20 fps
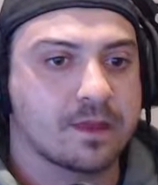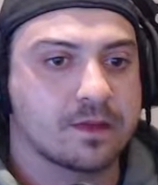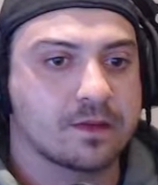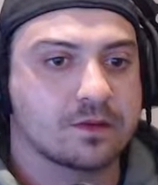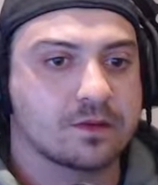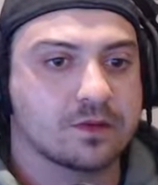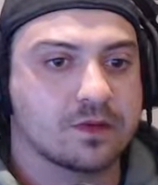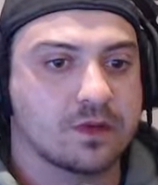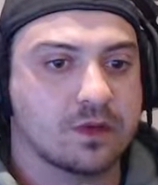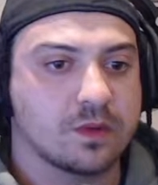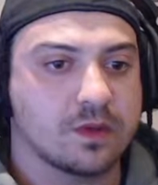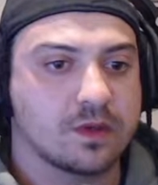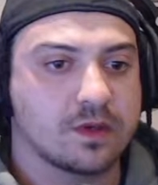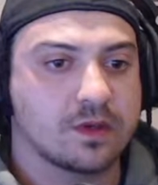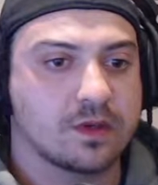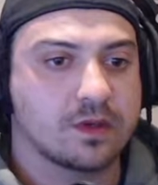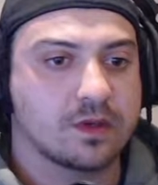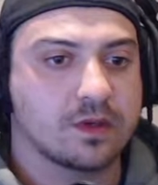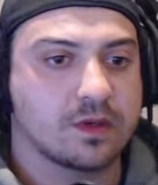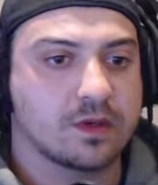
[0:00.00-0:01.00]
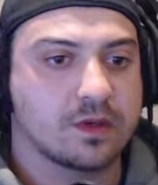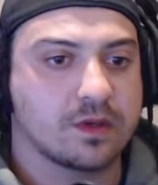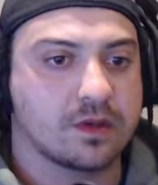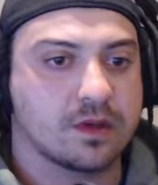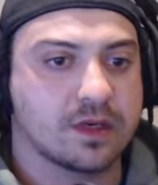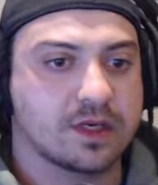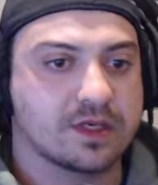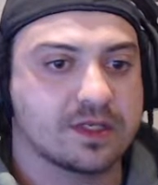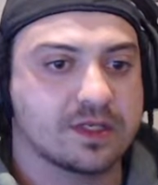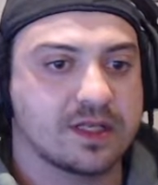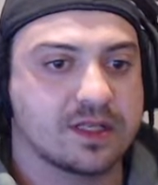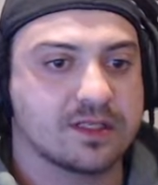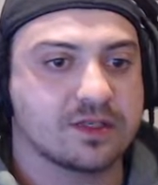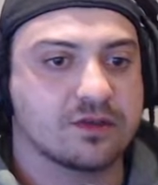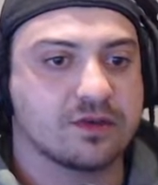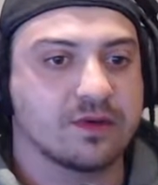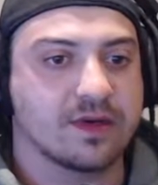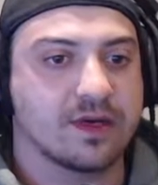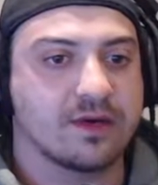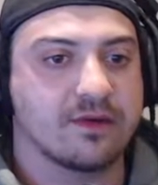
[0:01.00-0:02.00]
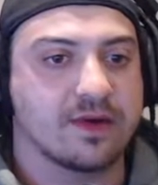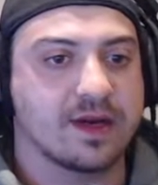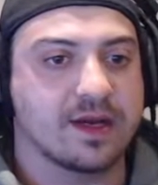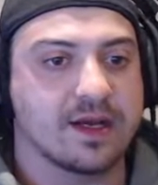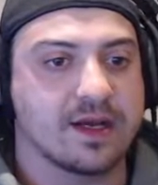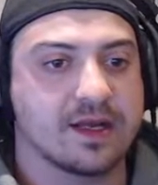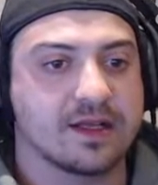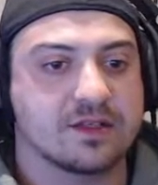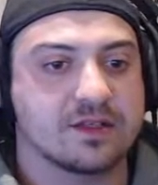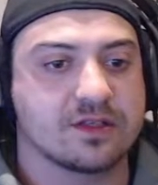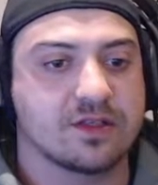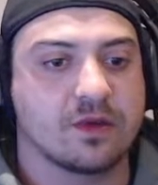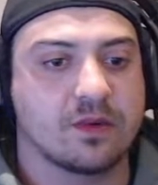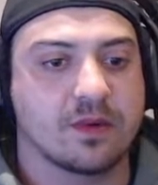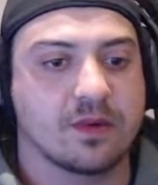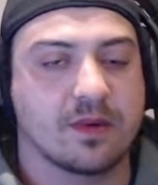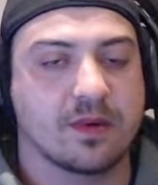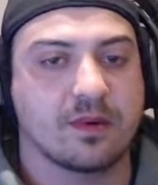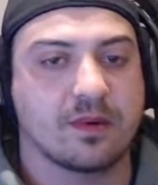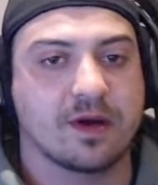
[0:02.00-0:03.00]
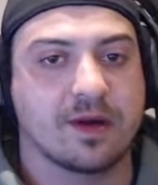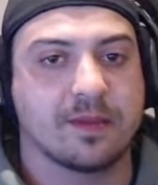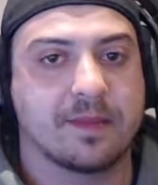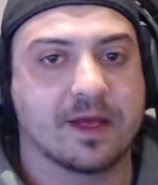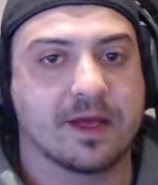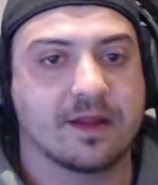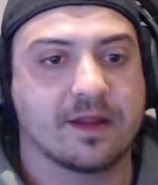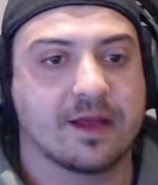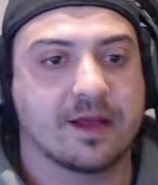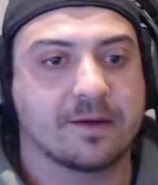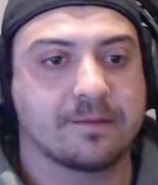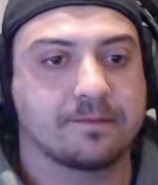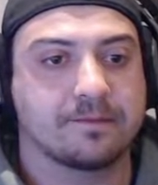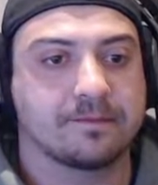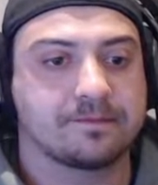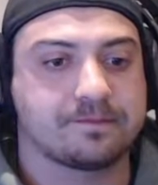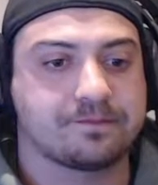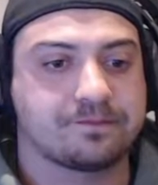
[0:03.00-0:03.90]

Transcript: That's what I want. Actually, that's already ran down, so we won't worry about that.